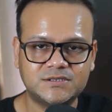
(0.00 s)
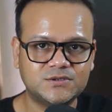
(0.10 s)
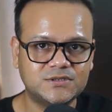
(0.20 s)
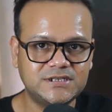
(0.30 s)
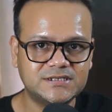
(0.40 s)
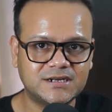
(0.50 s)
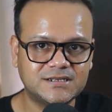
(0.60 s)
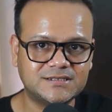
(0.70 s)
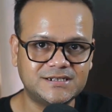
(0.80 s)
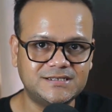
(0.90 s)
So these are the
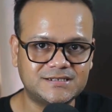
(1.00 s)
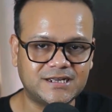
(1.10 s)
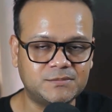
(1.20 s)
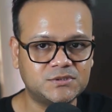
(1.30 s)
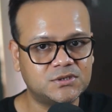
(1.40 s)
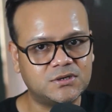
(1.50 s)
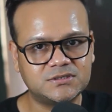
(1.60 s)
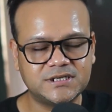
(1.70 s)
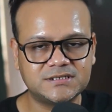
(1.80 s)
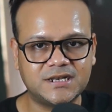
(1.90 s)
3 steps or
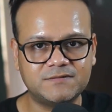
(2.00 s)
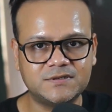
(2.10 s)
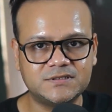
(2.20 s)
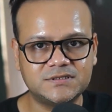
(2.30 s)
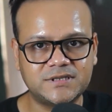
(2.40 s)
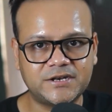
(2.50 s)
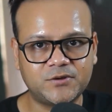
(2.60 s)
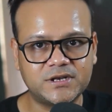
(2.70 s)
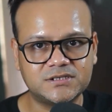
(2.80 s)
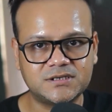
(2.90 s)
6 levels that you
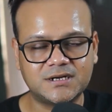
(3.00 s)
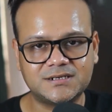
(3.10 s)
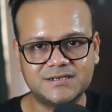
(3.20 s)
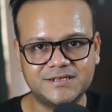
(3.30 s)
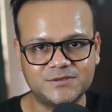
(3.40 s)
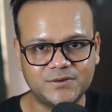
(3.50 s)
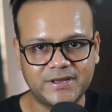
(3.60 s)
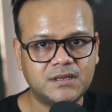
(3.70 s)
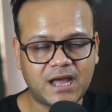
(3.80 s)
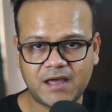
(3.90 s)
can start learning
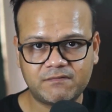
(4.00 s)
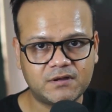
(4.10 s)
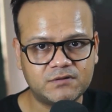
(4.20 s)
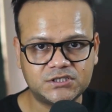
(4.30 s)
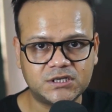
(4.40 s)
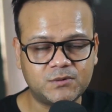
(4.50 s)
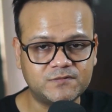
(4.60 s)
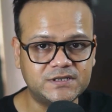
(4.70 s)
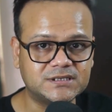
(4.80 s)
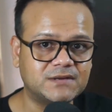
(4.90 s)
today. I have covered some of
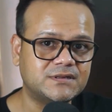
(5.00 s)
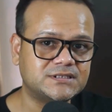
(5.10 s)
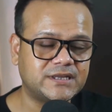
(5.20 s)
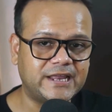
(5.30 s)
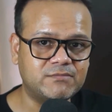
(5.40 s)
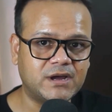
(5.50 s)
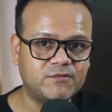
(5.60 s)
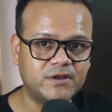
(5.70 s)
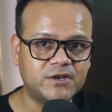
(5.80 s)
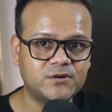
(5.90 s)
these levels in my
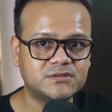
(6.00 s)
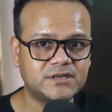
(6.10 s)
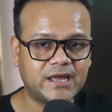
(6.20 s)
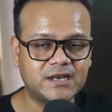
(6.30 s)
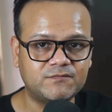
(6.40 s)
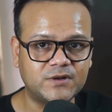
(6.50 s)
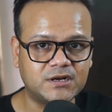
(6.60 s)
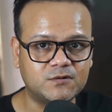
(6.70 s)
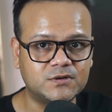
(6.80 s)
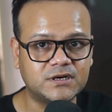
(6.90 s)
videos and will
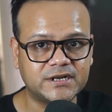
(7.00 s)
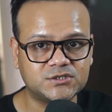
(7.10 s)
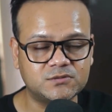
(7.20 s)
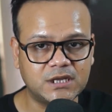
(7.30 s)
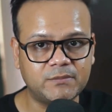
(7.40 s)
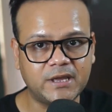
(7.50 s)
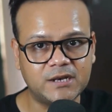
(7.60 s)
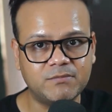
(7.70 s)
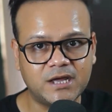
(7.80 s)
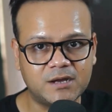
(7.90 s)
cover rest of them in
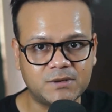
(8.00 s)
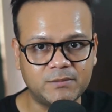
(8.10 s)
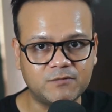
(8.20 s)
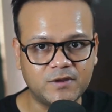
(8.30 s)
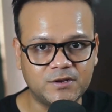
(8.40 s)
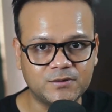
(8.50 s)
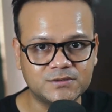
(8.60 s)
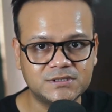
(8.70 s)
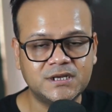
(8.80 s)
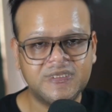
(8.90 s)
my upcoming videos.
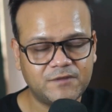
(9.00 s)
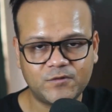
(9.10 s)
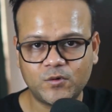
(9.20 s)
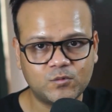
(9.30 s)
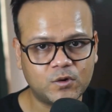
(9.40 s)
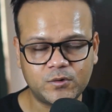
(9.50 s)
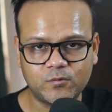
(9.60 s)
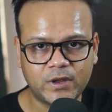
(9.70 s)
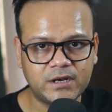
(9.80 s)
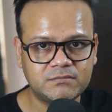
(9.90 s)
If you don't want to
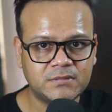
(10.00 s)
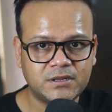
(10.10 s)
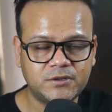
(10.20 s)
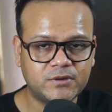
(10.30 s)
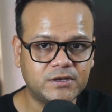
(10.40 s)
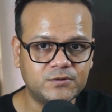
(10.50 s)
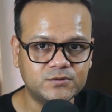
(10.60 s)
wait, you can use